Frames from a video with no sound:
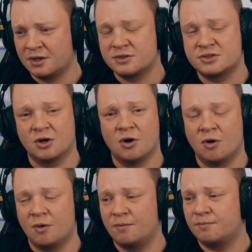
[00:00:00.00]

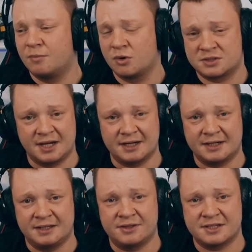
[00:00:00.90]
So most
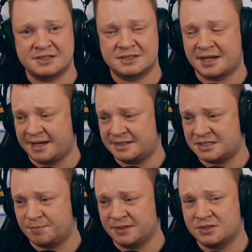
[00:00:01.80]
likely this gate
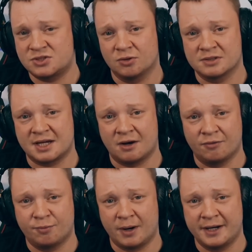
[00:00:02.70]
has been installed out
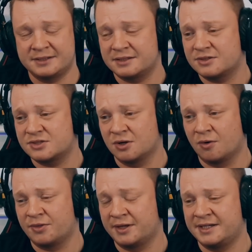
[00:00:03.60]
of wind,
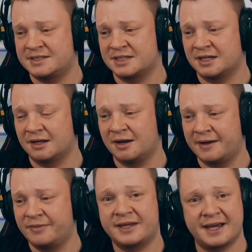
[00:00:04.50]
so they need to
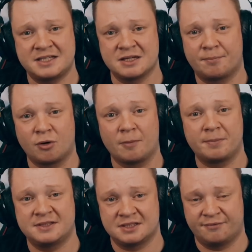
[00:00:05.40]
line the gate up
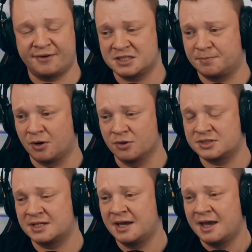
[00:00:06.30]
properly to the fence
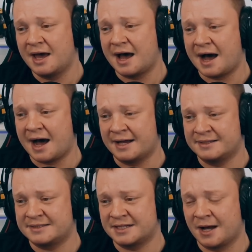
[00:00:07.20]
post,
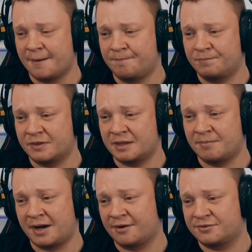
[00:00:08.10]
and they
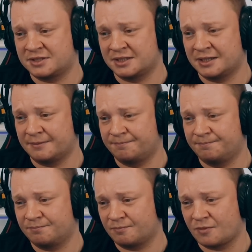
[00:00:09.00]
might have to
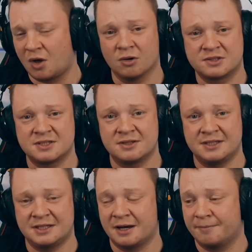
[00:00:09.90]
alter
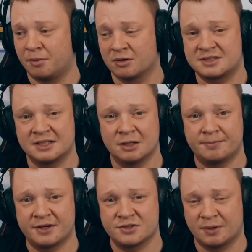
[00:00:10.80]
the bolt a little
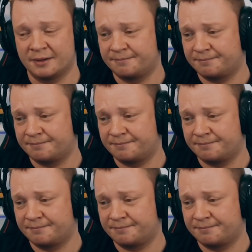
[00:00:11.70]
bit as well.